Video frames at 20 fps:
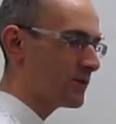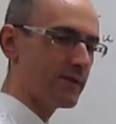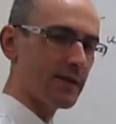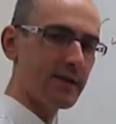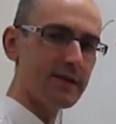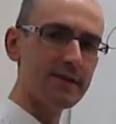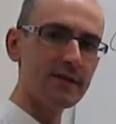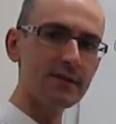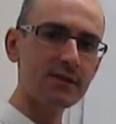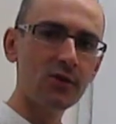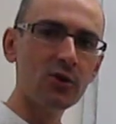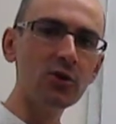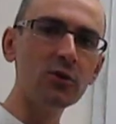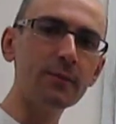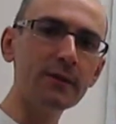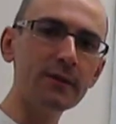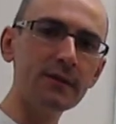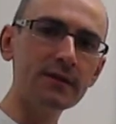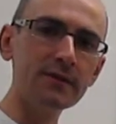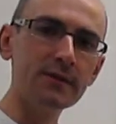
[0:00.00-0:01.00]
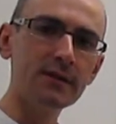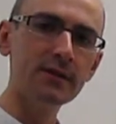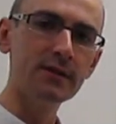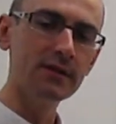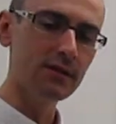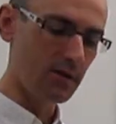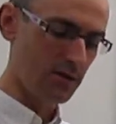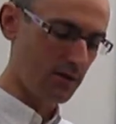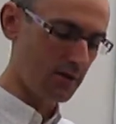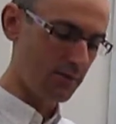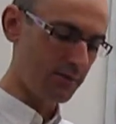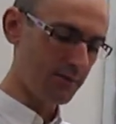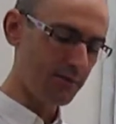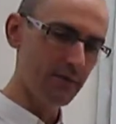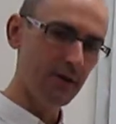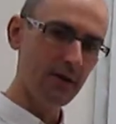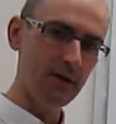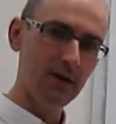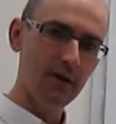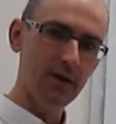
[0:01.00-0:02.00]
that is a solubility of
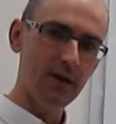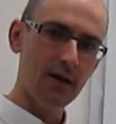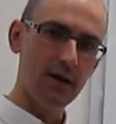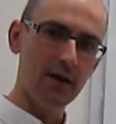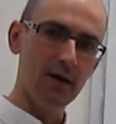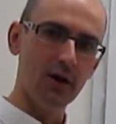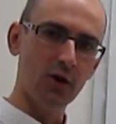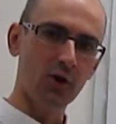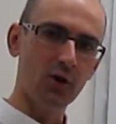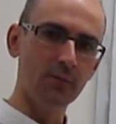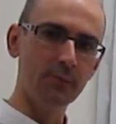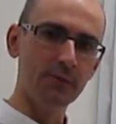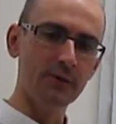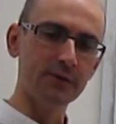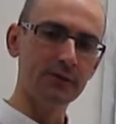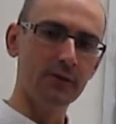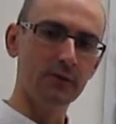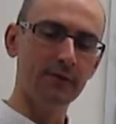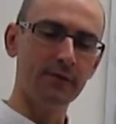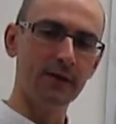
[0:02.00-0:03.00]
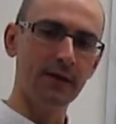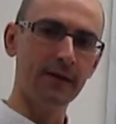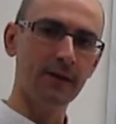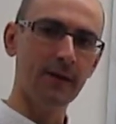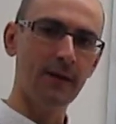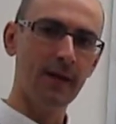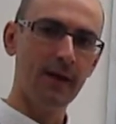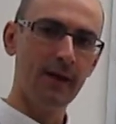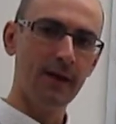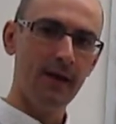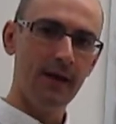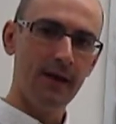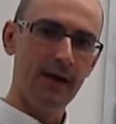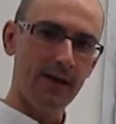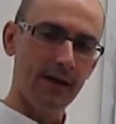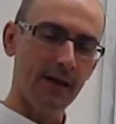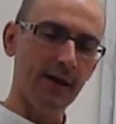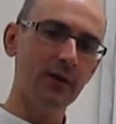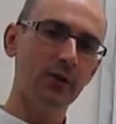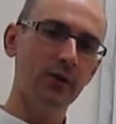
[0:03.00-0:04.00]
uh, copper sulfide. And again,